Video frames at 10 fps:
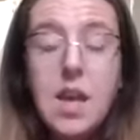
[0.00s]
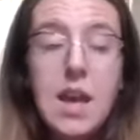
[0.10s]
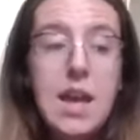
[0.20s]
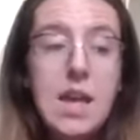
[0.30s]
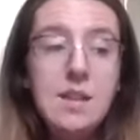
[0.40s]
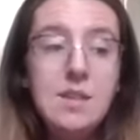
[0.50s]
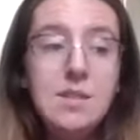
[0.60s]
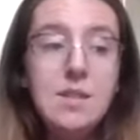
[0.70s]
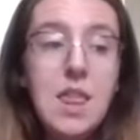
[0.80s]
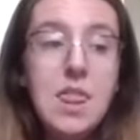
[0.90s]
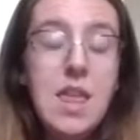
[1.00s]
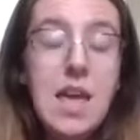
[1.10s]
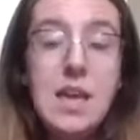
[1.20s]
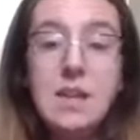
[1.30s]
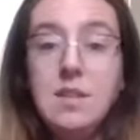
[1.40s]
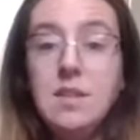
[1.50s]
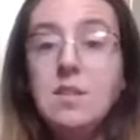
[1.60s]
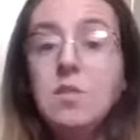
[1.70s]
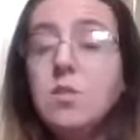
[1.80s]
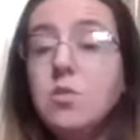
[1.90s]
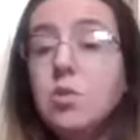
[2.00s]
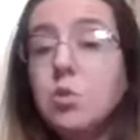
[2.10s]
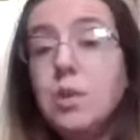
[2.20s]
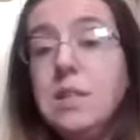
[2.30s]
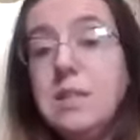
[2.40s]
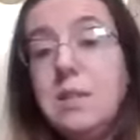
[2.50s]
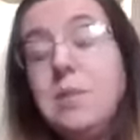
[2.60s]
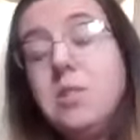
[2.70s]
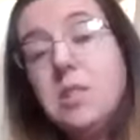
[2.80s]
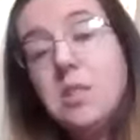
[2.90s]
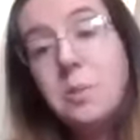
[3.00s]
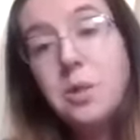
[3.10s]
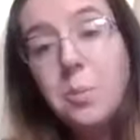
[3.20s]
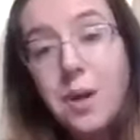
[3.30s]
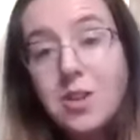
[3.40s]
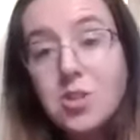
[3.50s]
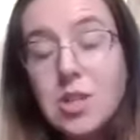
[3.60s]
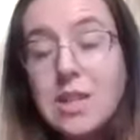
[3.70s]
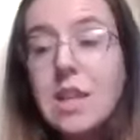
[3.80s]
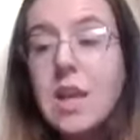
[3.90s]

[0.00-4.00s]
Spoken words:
and then truly damaging their milk production.